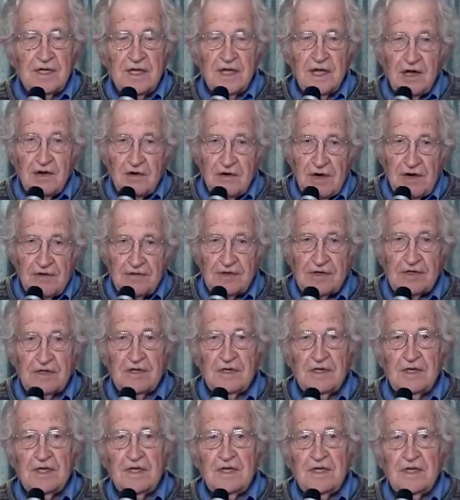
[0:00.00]

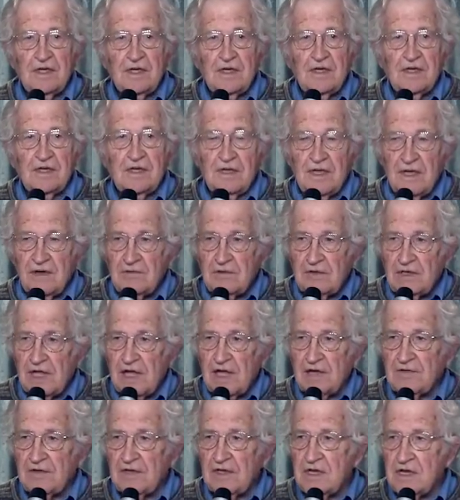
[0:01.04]
However, they will
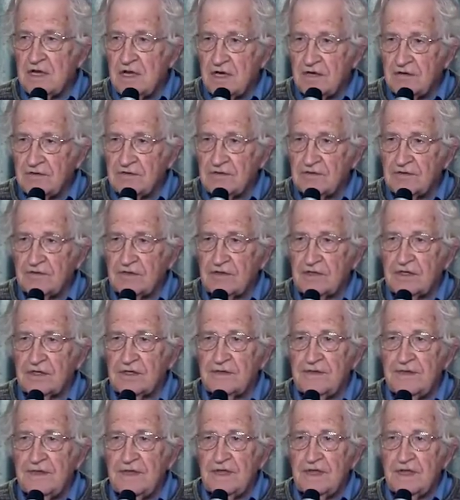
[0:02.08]
have enough of
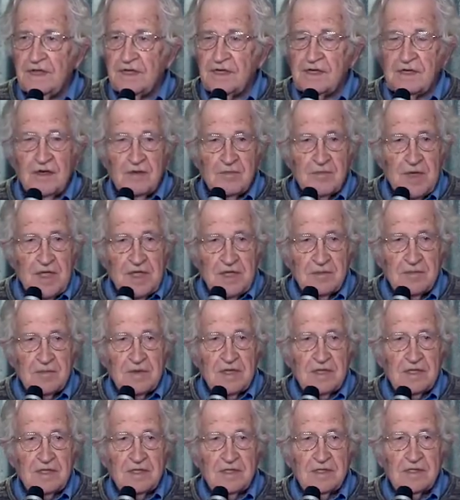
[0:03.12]
a
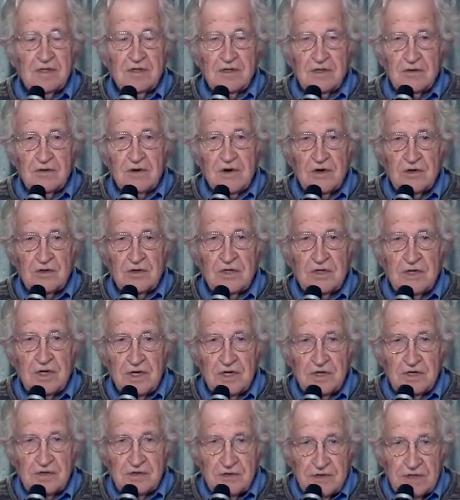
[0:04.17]
commitment to their own
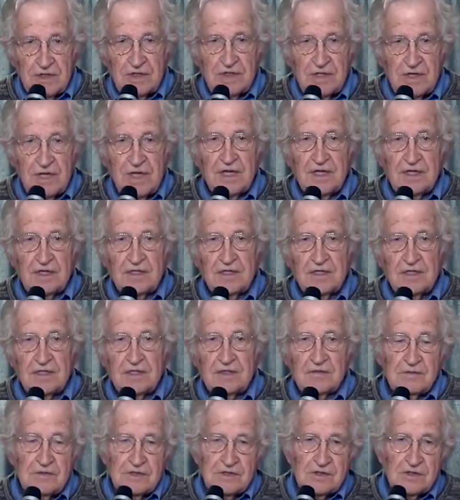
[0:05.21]
country, to
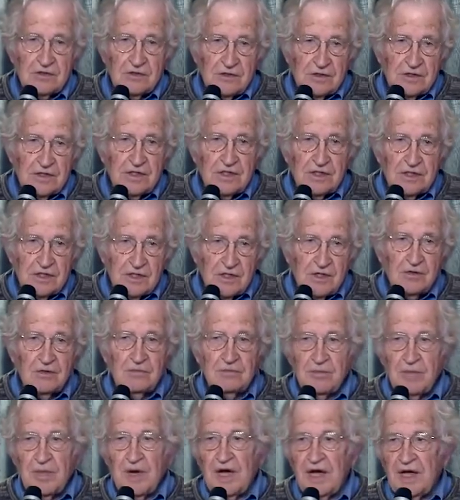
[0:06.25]
England, what's called a
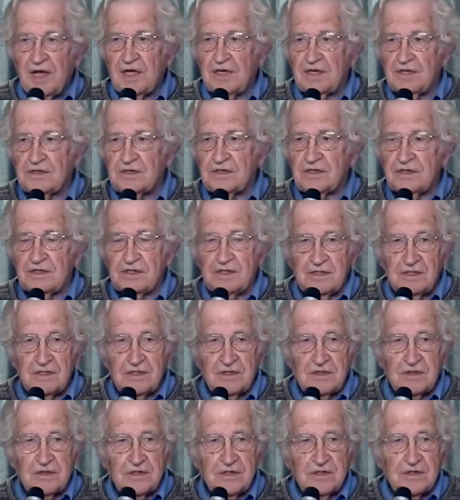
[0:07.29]
home bias in the
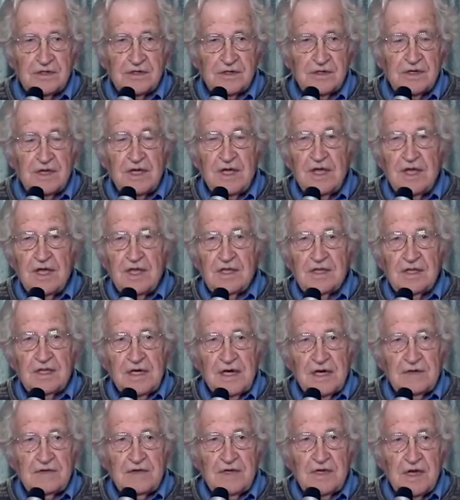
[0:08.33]
literature. They'll
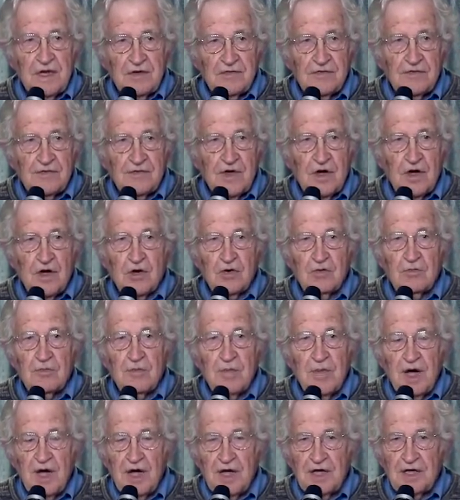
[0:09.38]
have enough of a home
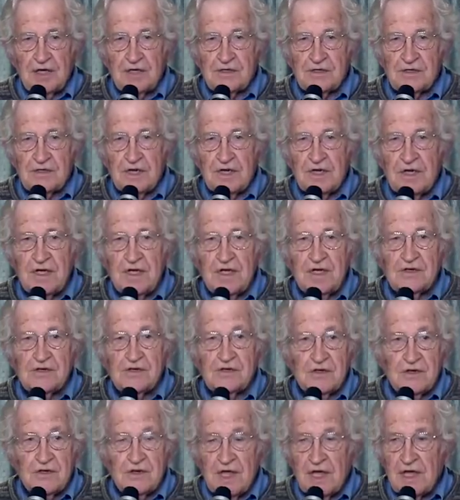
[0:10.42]
bias
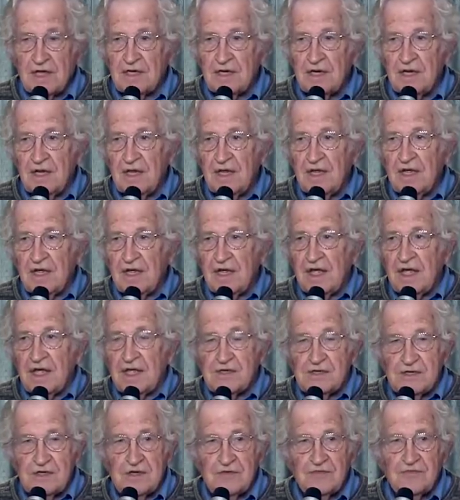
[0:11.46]
so that,
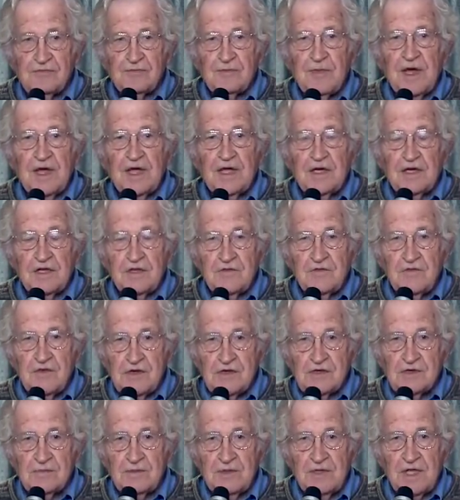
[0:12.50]
as if by an
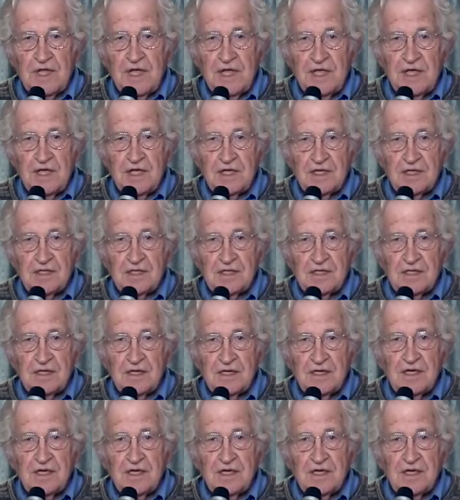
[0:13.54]
invisible hand,